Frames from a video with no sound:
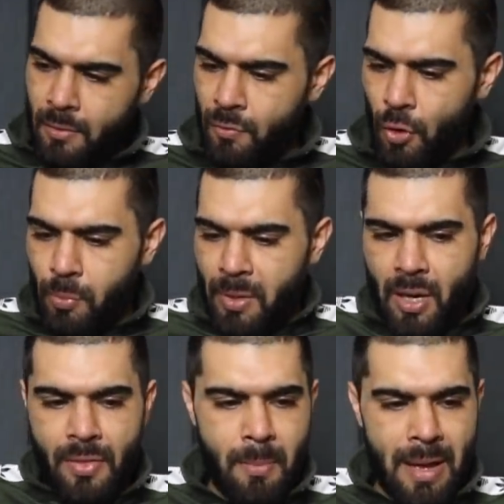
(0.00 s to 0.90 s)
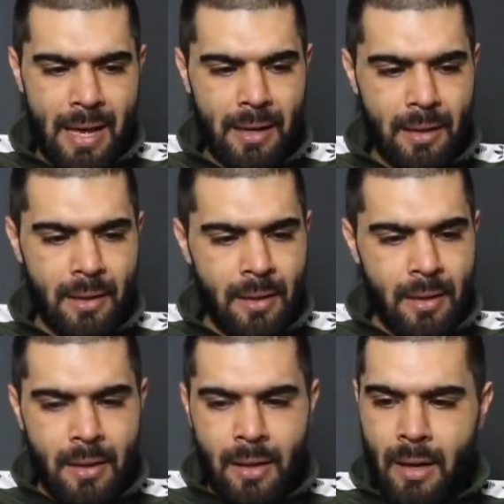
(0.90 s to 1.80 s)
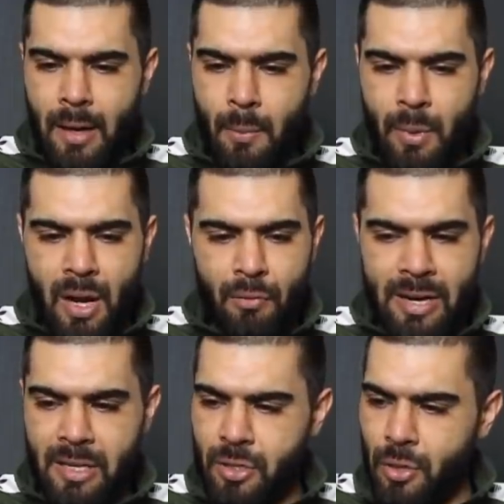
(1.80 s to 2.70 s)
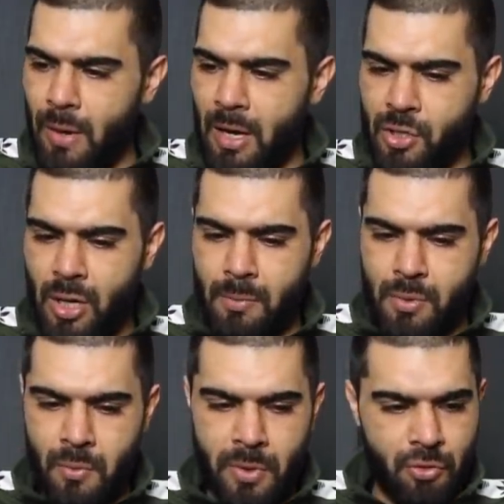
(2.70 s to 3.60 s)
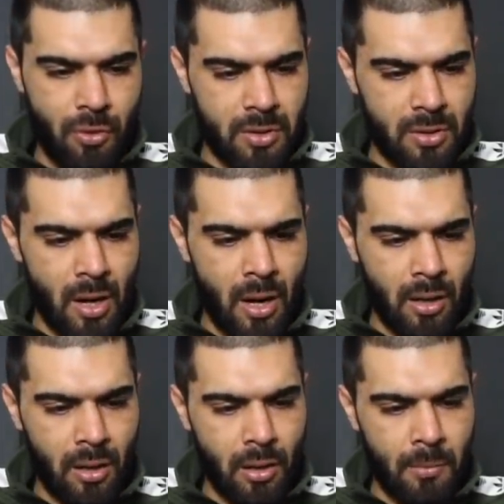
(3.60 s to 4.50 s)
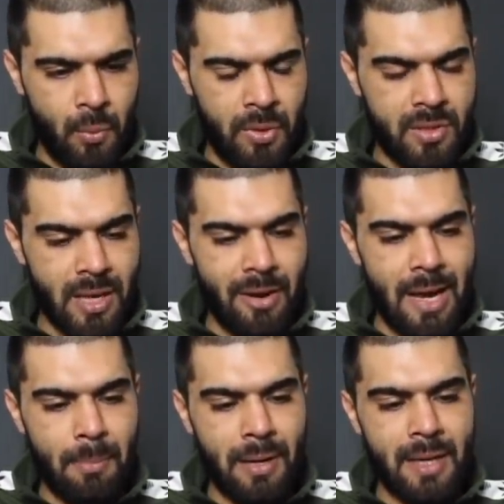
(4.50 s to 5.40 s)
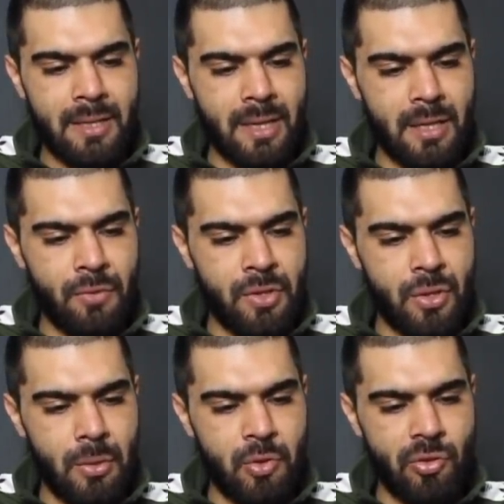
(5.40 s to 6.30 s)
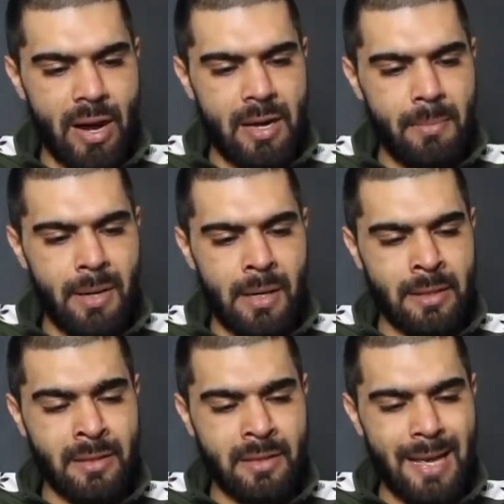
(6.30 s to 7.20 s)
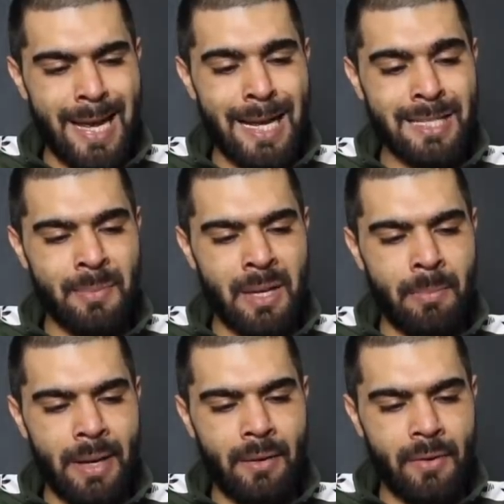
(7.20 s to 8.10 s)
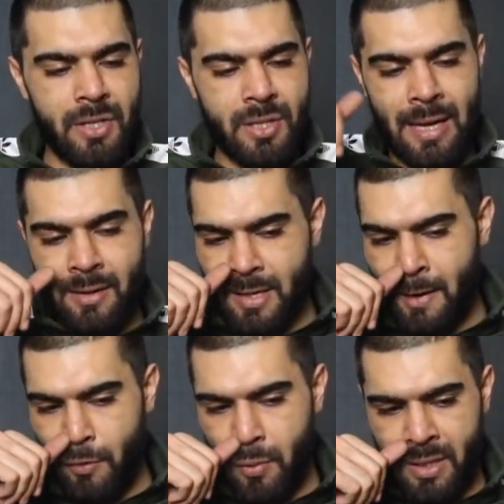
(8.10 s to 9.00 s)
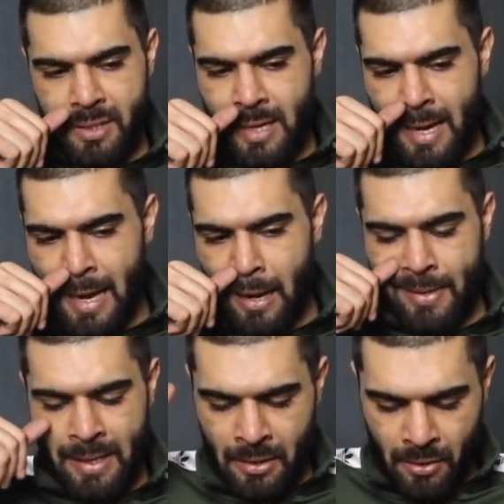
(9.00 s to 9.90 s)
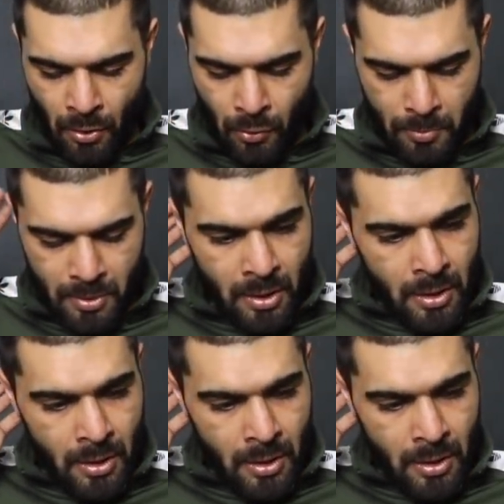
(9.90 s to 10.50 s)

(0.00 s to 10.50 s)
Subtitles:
Rugby on the back. We are ready to do our jobs. We trust our club. With Serie A players set to resume training, Milan's Asmir Begovic tells Henry Winter how he coped.